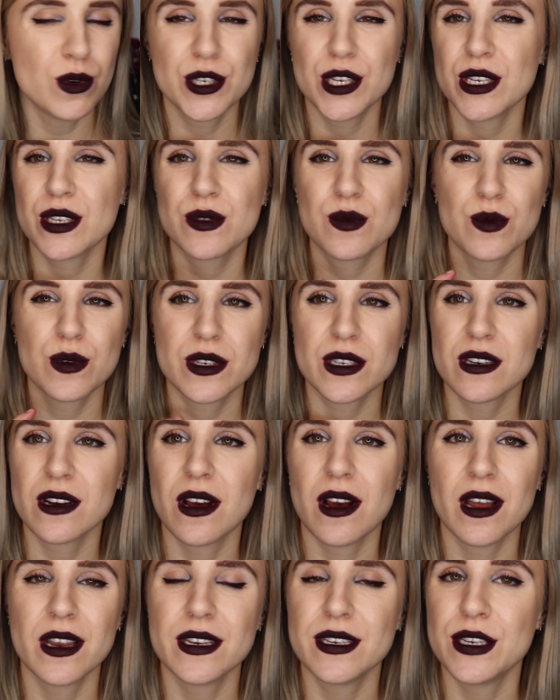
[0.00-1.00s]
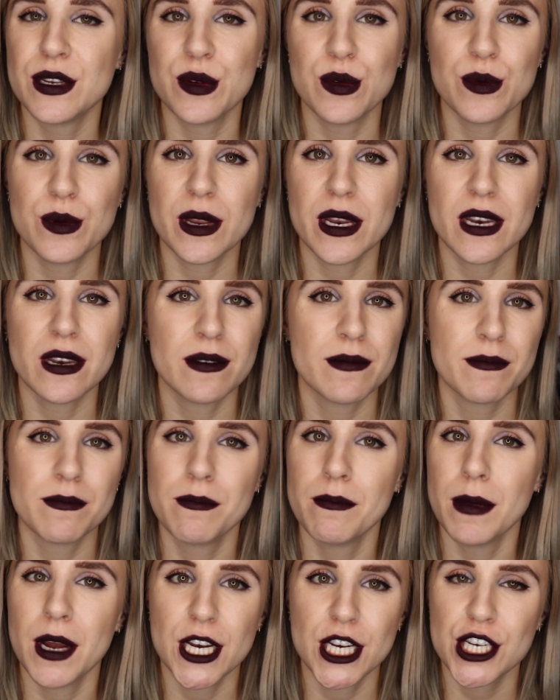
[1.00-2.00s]
just was not doing
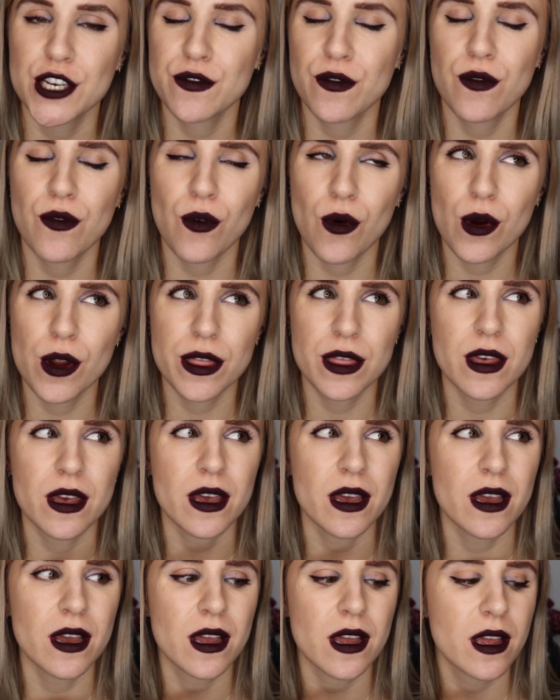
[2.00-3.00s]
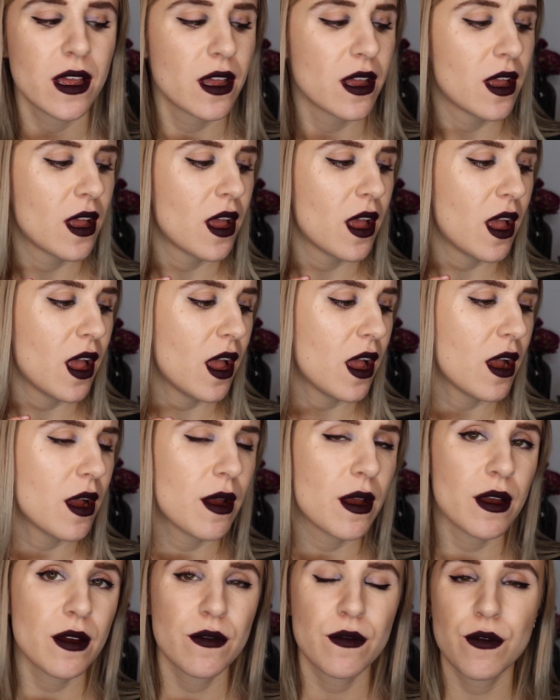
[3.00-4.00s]
much for the
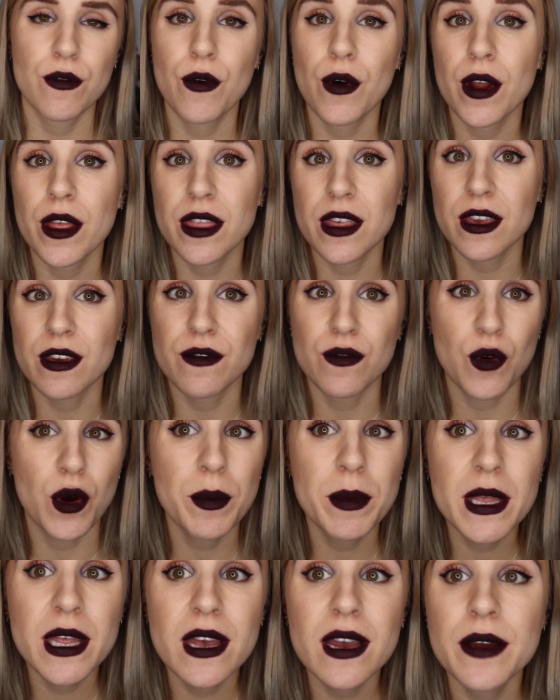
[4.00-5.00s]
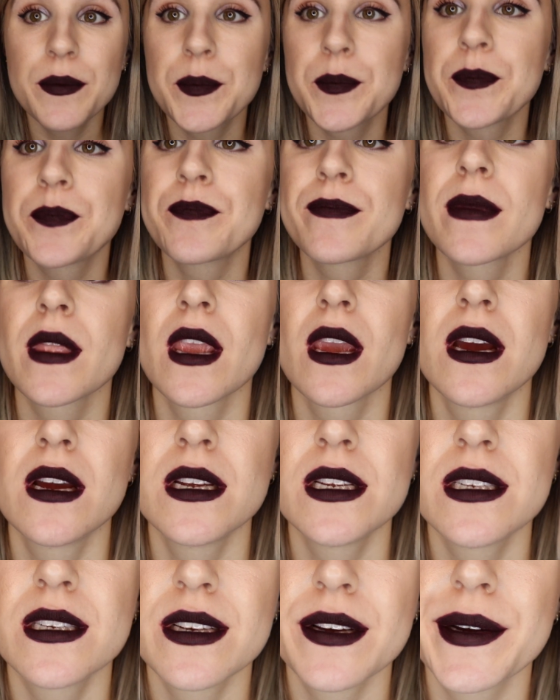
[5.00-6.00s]
formula.
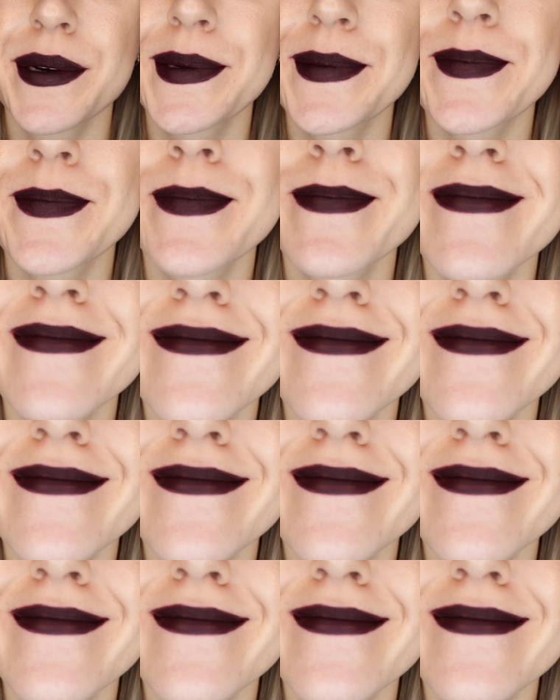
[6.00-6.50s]
So